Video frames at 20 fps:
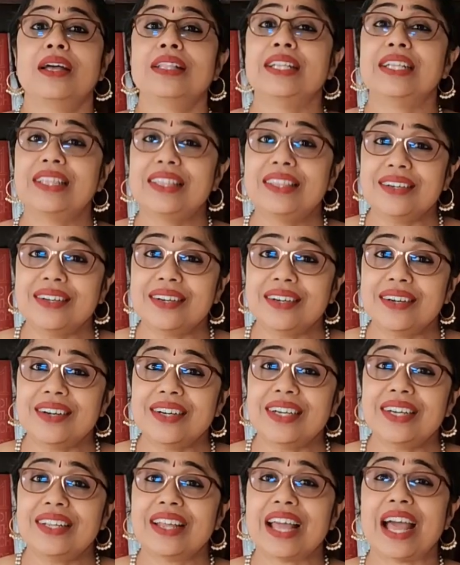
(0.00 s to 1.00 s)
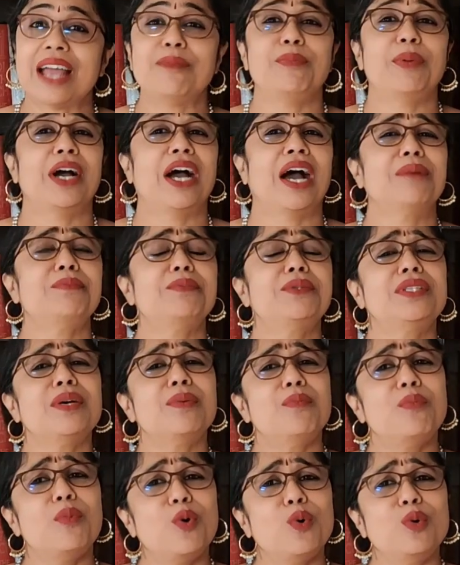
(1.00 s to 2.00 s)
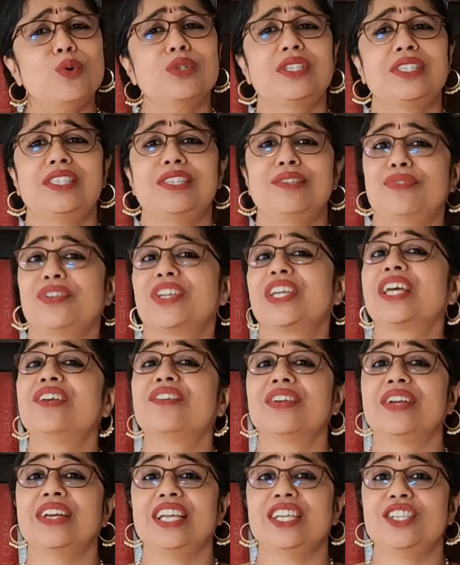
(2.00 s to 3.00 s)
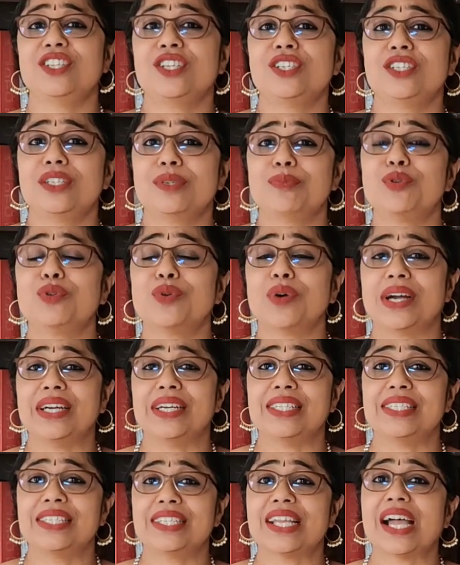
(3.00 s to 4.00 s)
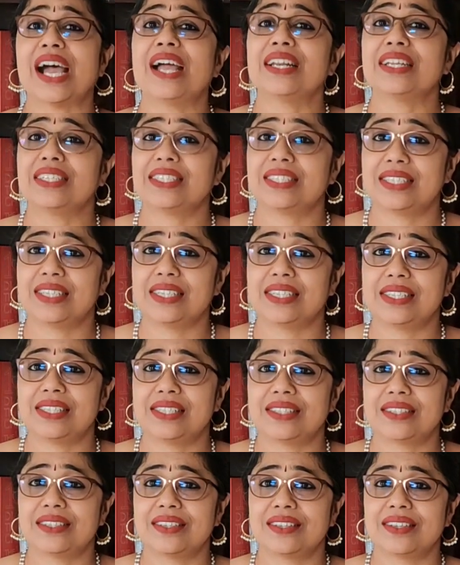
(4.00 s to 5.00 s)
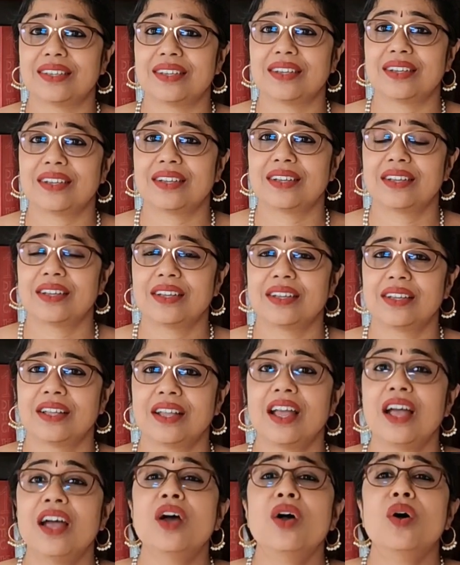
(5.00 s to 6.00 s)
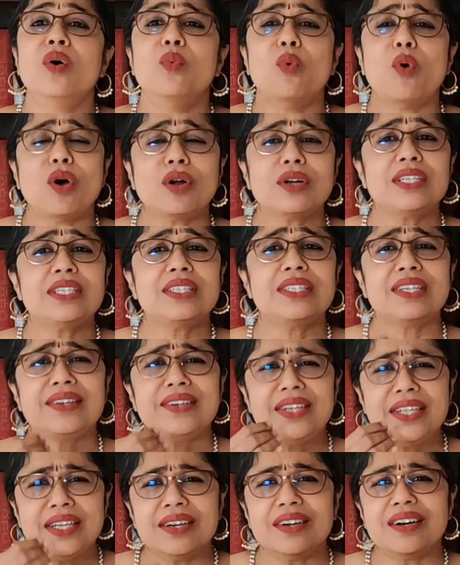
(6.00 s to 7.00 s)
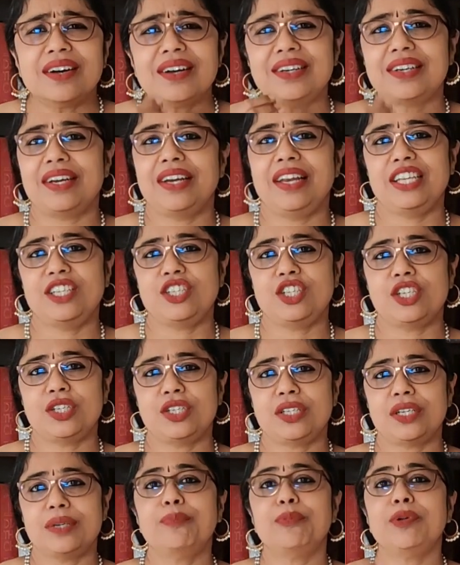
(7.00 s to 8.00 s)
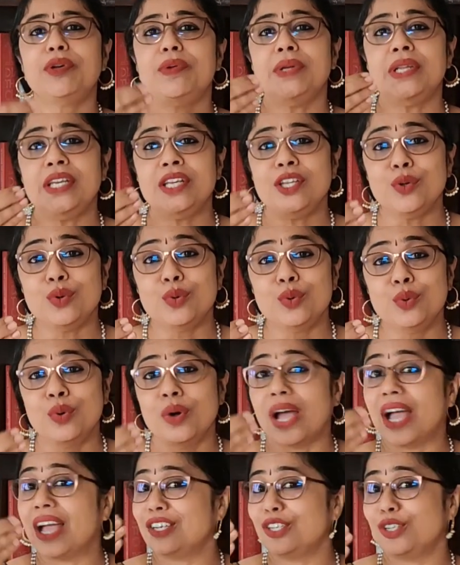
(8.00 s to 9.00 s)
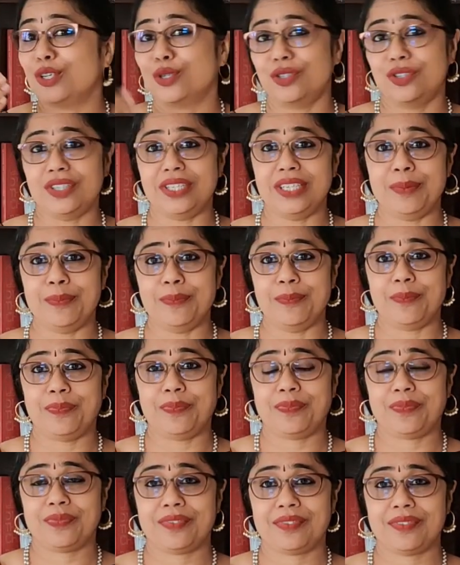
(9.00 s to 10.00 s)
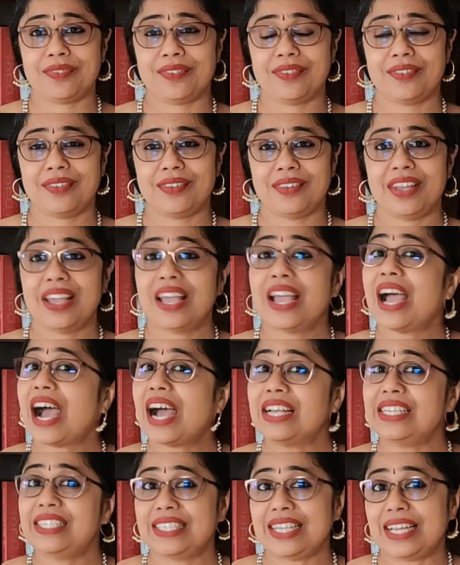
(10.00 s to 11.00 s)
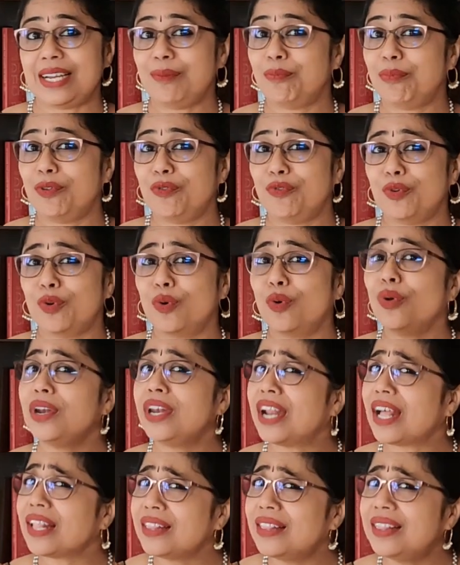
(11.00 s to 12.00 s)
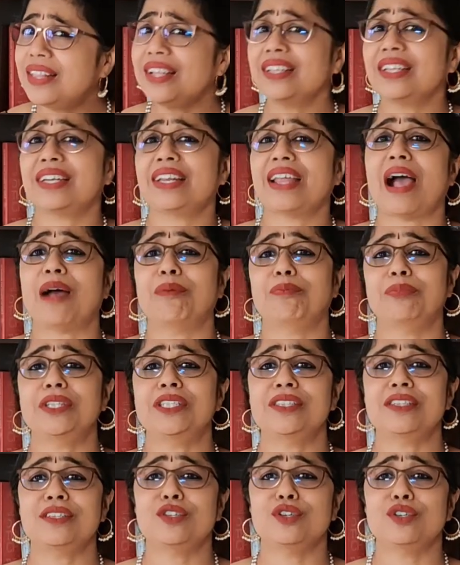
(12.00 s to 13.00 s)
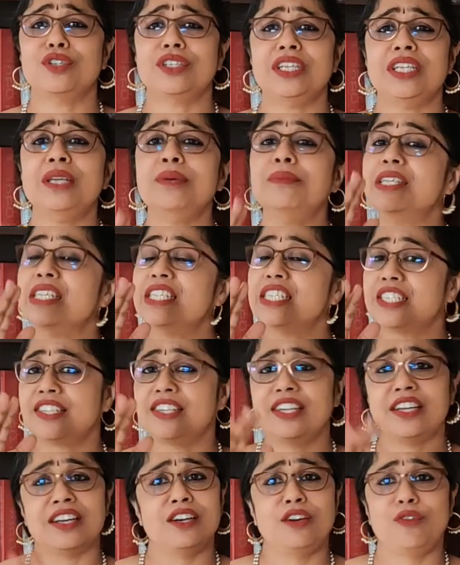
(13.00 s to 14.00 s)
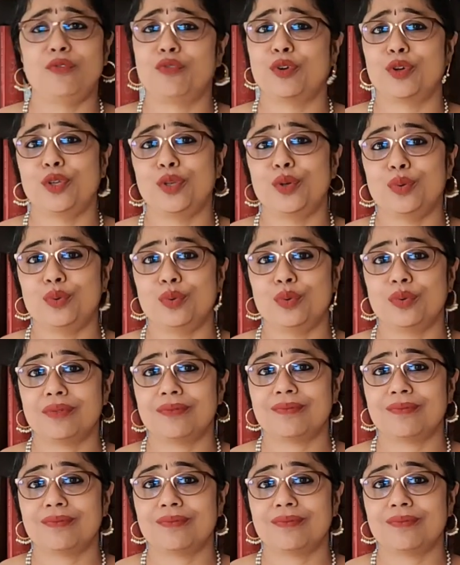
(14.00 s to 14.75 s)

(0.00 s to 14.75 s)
The third and perhaps the most difficult relationship to understand is this. What is the real relationship between you and your dream? I said before, nothing that happens in your dream is real for you.